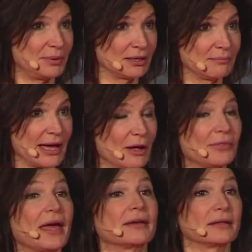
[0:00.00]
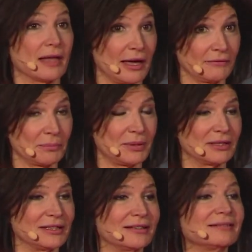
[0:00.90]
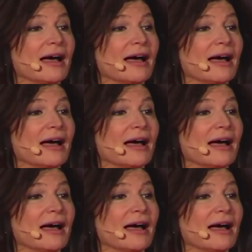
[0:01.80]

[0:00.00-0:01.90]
big mouth and a lot of opinions.